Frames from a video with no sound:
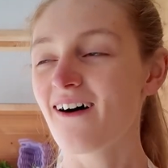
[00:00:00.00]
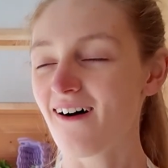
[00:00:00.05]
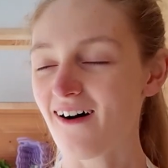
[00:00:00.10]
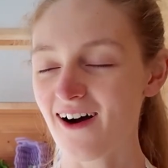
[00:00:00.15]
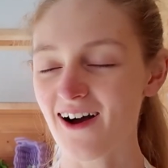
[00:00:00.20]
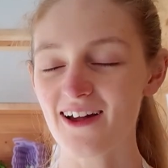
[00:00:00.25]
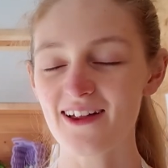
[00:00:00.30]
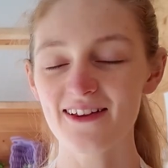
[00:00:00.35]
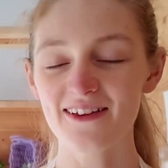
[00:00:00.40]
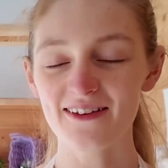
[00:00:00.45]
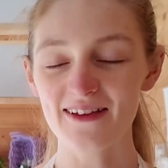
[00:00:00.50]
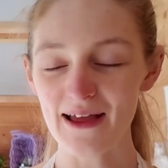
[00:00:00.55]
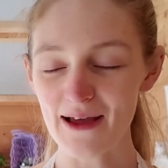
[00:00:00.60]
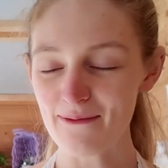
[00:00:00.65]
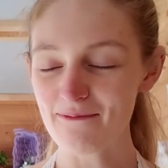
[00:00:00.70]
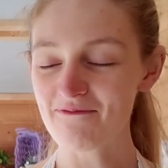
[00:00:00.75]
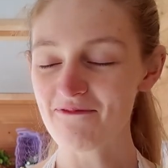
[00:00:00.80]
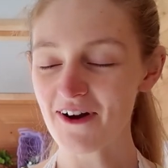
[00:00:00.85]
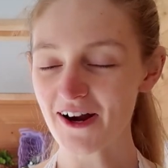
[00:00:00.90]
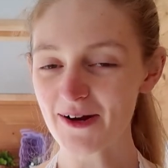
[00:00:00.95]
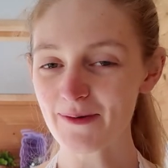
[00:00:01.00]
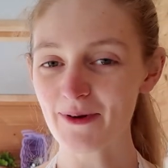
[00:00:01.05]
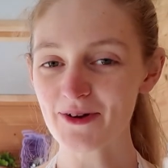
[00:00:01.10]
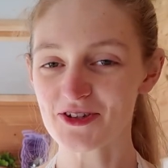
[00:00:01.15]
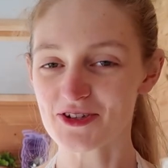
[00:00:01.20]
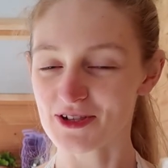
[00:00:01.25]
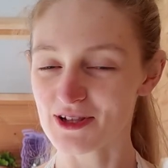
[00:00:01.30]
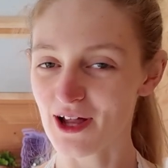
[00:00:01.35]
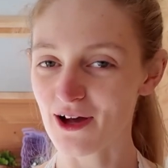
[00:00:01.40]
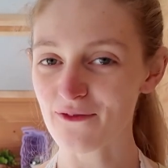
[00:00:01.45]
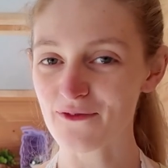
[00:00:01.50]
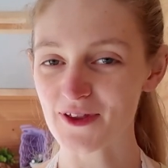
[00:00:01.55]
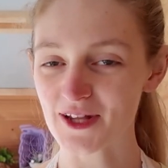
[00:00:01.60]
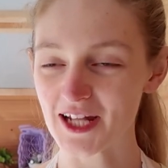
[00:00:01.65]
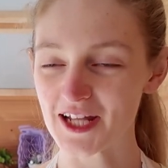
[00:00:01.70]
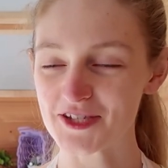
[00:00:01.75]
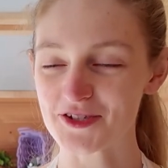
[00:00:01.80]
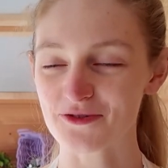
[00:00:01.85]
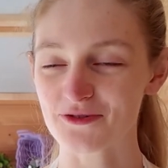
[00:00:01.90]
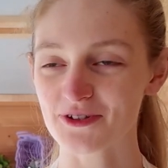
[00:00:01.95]
I very much love the
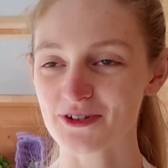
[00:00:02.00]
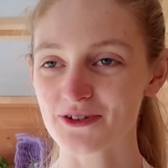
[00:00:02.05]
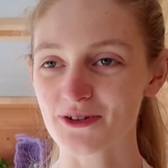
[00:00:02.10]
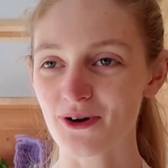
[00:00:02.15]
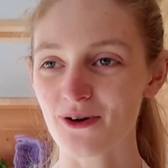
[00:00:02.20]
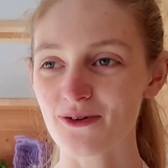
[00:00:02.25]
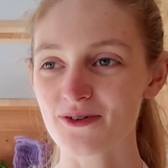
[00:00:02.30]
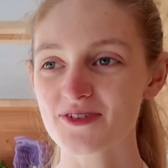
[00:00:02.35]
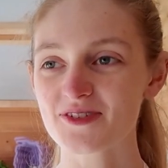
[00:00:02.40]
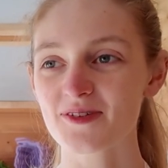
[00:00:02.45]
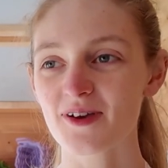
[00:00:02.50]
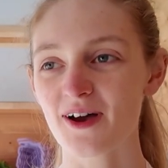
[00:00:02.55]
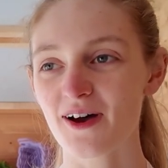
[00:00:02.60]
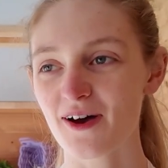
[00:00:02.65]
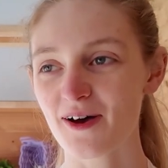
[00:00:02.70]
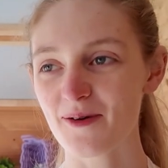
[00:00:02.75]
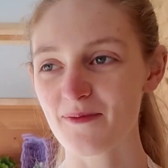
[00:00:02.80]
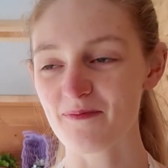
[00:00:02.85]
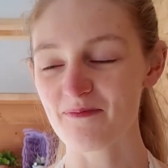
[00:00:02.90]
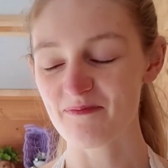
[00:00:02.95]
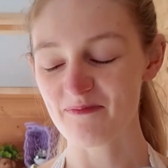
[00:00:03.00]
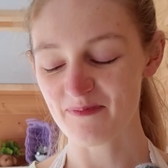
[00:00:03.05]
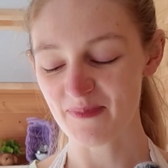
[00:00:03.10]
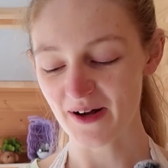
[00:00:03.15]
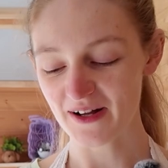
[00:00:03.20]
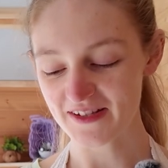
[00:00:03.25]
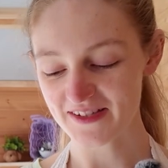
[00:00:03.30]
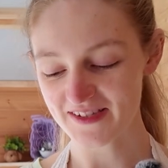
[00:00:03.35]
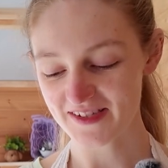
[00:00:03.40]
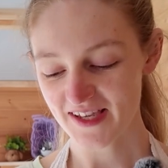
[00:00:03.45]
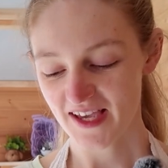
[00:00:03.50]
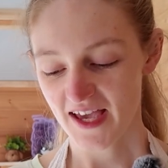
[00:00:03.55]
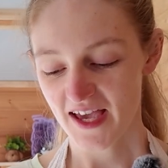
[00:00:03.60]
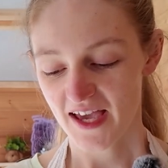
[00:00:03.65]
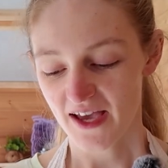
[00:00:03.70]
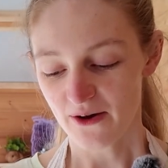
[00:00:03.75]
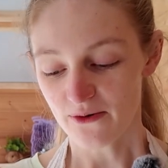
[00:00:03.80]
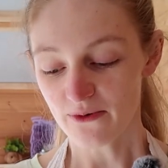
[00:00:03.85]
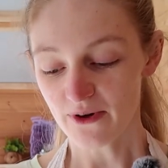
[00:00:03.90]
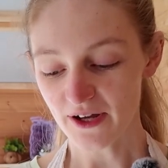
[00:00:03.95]
legendary dogs, but
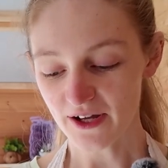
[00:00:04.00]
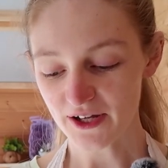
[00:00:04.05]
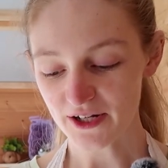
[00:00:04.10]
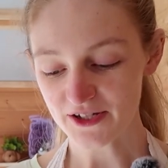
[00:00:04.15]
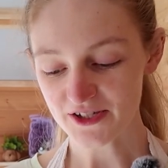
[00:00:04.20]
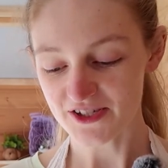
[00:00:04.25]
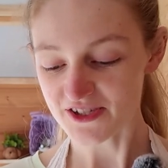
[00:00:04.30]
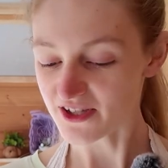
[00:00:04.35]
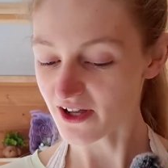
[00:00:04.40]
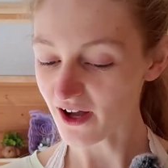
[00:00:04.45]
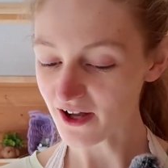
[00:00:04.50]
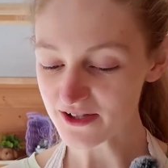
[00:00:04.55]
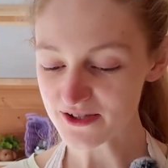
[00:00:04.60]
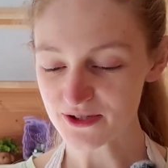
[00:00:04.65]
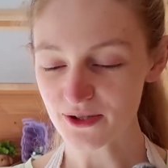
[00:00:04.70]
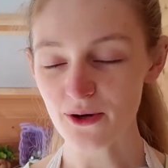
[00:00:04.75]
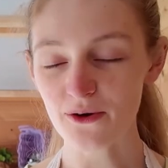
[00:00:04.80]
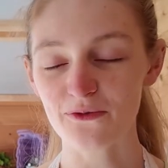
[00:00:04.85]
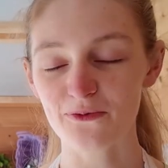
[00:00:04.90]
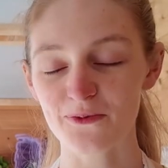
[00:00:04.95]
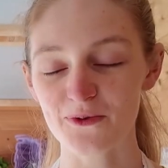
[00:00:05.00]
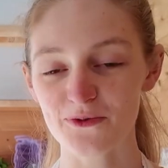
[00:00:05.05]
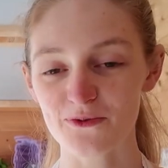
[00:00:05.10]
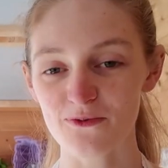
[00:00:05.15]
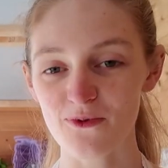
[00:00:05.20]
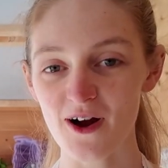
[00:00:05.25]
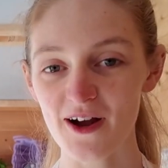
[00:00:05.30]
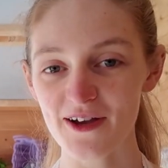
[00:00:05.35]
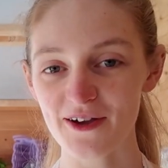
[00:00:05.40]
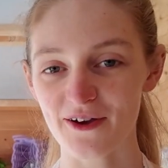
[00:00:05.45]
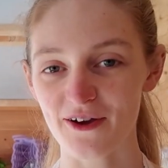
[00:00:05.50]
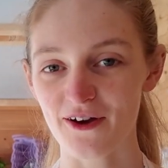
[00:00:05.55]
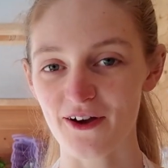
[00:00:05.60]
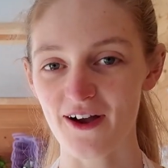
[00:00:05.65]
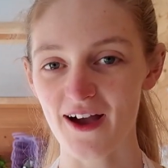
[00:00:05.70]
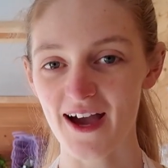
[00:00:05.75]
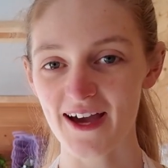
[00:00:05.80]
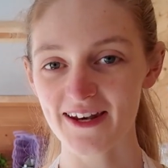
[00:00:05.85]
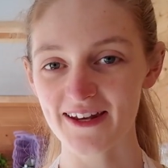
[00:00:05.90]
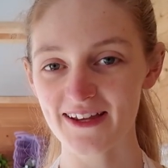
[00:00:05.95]
we're going to start off with
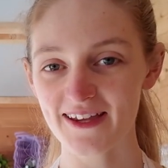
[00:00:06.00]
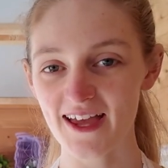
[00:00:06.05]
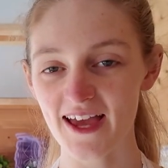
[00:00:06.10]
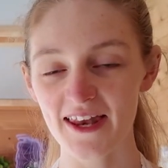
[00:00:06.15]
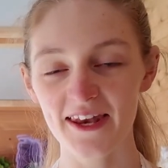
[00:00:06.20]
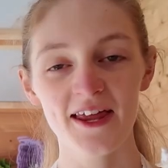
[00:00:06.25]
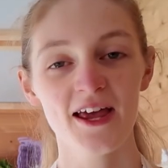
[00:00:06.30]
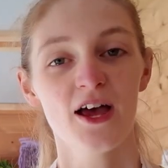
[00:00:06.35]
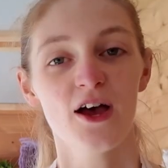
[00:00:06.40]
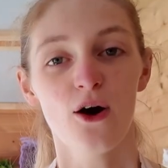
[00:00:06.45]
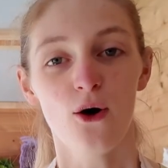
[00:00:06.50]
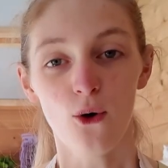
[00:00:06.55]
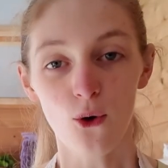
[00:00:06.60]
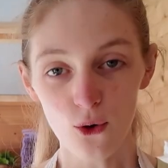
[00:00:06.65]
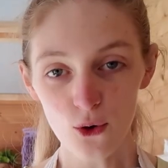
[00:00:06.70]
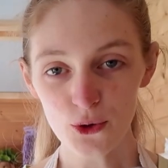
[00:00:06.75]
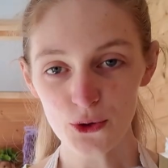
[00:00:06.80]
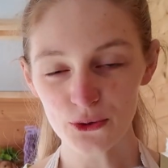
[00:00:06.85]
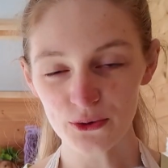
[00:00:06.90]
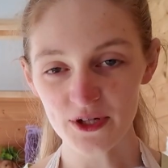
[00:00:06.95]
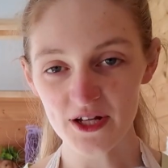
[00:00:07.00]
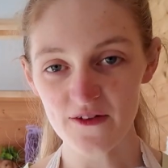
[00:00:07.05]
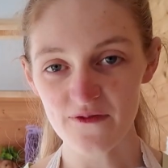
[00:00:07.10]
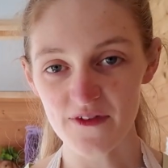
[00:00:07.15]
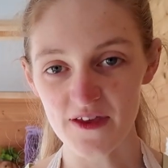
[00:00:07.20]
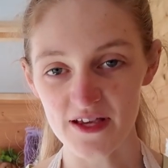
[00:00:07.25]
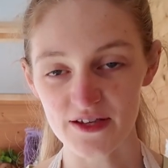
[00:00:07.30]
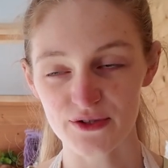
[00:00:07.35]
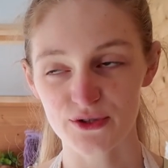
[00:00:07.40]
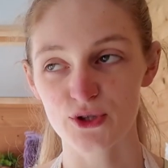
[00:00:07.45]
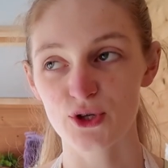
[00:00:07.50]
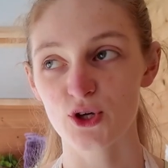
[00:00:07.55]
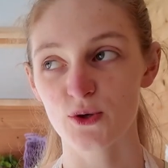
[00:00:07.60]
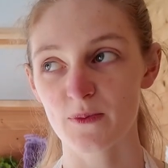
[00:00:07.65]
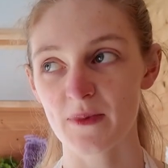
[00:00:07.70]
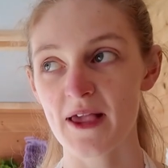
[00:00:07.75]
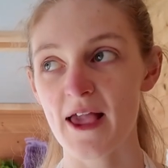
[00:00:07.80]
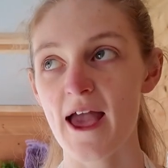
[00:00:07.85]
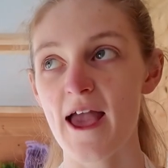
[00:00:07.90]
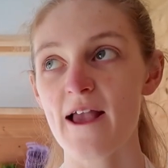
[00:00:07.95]
Raikou, and again, all three of these took
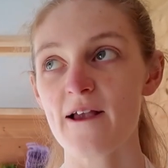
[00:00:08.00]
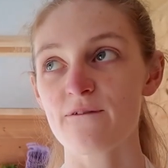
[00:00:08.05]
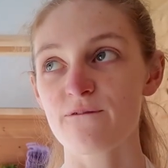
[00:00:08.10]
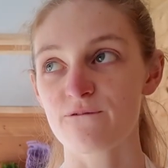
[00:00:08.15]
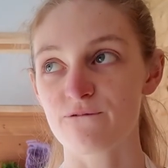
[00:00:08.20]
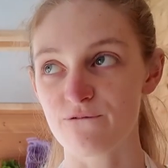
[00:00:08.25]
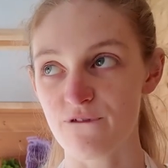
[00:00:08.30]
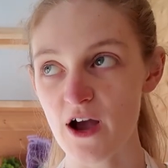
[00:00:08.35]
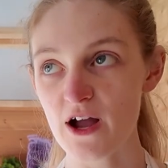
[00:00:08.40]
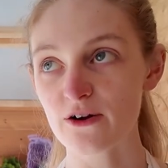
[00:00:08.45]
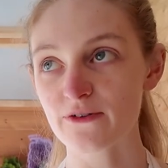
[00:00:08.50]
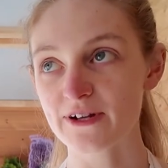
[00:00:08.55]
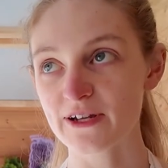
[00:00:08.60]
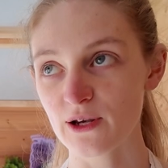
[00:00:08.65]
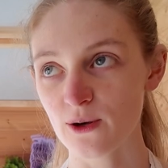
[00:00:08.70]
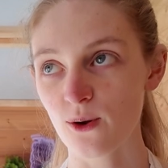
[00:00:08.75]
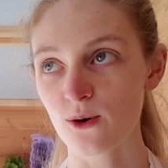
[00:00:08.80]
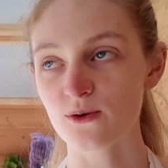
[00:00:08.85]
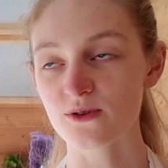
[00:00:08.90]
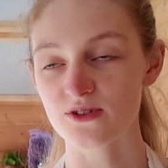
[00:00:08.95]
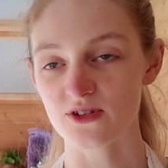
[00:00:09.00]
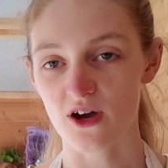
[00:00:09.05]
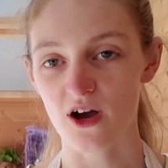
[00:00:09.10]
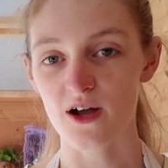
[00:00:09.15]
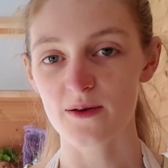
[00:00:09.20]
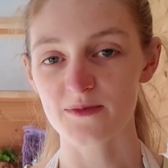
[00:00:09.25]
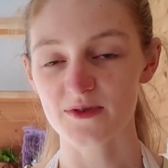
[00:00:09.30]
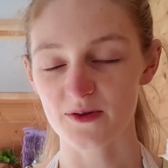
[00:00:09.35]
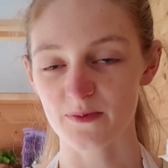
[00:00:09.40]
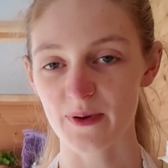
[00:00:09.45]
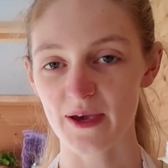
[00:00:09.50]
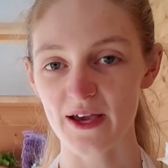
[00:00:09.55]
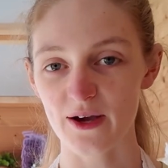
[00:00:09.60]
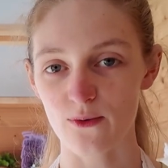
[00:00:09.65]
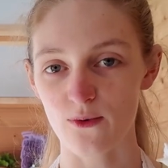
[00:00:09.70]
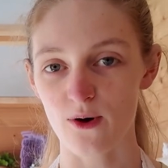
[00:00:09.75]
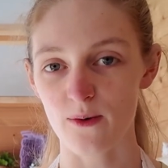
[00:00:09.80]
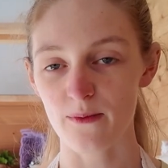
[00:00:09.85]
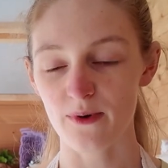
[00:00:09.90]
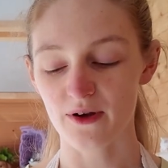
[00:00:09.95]
me a very long time to
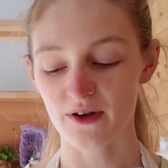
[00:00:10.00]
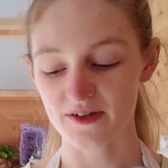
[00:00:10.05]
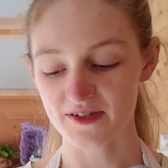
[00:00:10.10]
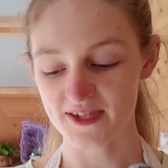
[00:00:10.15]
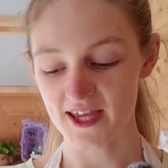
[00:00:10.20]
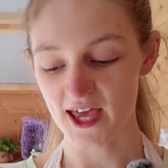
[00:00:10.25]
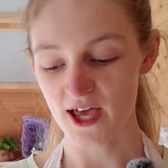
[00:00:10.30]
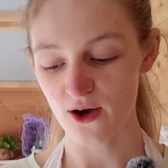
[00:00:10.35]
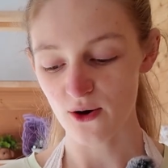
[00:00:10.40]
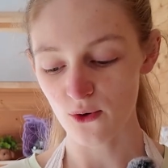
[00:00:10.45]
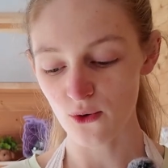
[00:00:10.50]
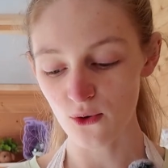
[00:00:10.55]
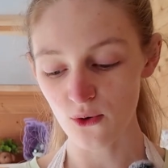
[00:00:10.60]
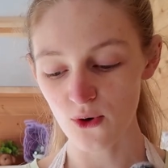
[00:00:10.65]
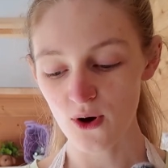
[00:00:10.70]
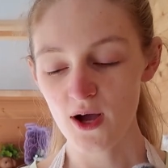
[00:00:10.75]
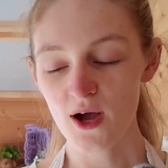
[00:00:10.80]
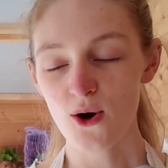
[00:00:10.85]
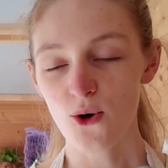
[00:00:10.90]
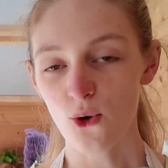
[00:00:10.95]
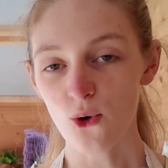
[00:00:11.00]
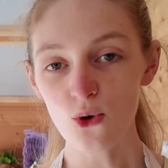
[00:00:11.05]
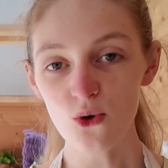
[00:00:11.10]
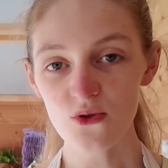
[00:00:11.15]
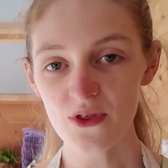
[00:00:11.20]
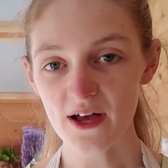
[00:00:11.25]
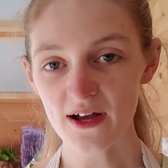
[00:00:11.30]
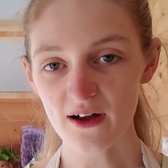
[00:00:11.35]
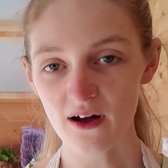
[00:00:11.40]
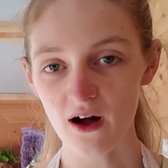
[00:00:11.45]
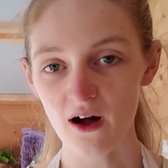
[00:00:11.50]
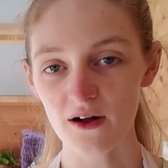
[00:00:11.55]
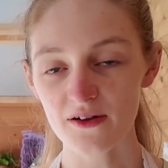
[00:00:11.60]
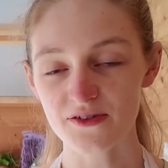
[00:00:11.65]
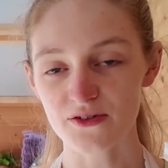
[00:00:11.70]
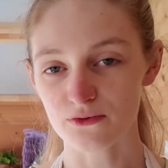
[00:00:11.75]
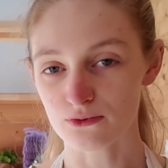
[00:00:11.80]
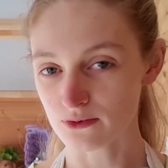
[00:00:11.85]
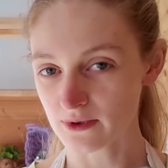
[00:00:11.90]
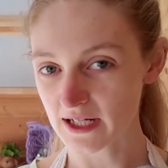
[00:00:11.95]
pick one because they're all their
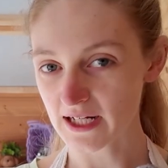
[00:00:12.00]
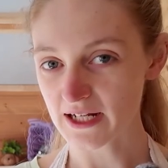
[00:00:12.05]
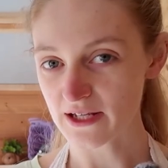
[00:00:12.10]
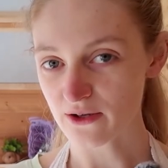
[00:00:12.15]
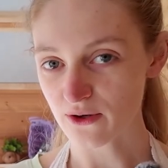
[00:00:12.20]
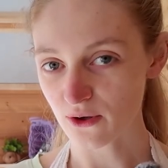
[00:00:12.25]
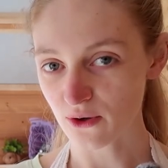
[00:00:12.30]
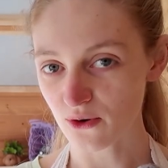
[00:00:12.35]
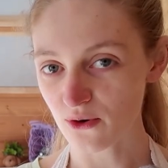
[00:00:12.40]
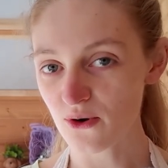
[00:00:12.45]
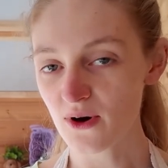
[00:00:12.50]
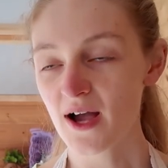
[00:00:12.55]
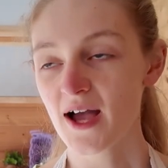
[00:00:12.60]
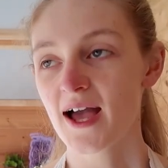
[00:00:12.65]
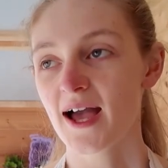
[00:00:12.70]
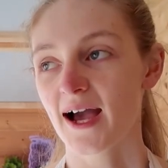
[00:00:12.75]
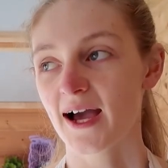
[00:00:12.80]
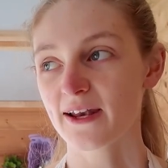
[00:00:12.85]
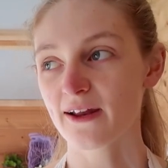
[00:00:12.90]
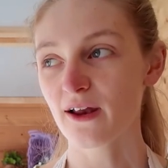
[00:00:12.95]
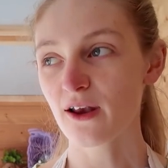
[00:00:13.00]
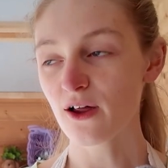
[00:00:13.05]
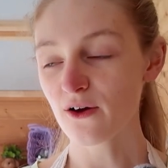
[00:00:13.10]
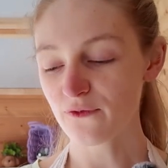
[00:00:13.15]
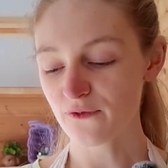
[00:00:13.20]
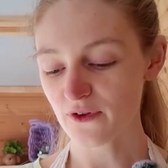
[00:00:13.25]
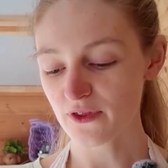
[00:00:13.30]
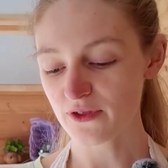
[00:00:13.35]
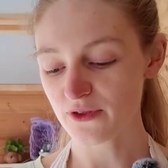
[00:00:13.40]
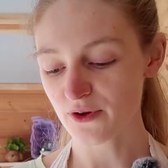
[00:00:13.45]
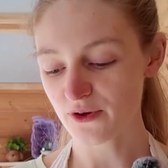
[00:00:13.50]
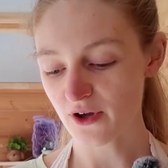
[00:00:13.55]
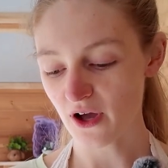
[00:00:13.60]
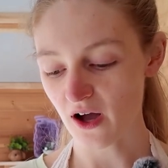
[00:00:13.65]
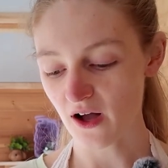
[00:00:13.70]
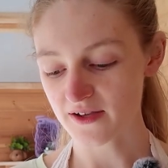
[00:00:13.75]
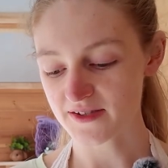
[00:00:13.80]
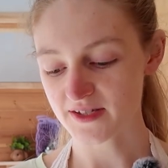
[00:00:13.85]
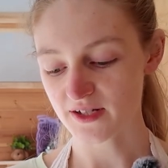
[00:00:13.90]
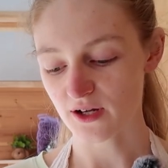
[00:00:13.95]
cards are really cool, and I love the
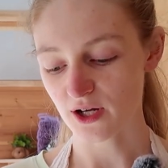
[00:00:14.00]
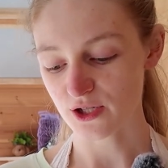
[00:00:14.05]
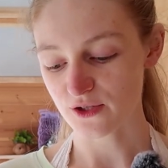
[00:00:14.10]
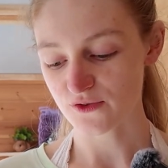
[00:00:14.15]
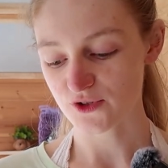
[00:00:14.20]
cards that kind